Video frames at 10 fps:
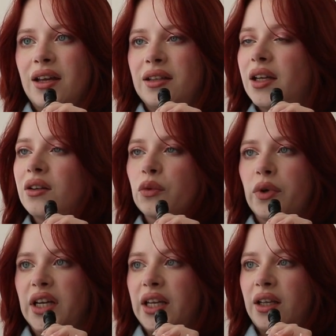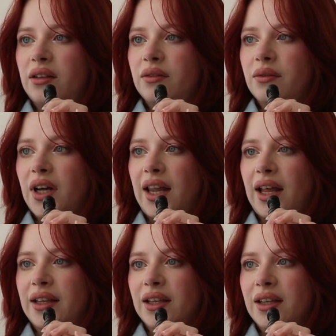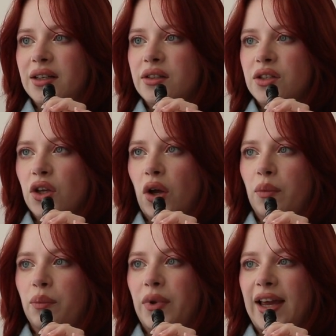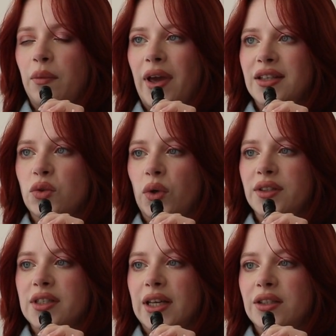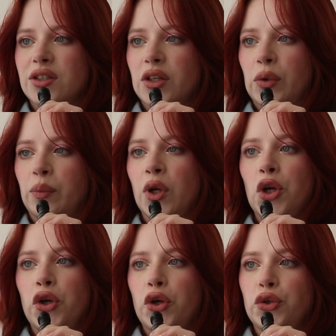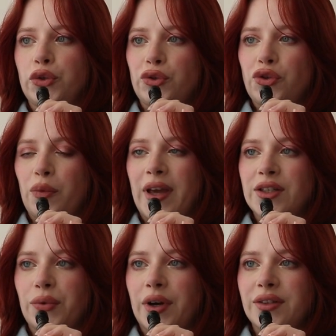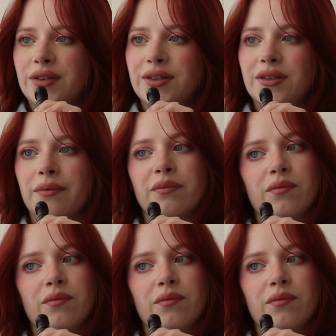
They look pretty. I like that there's some black based ones and some neutral based ones.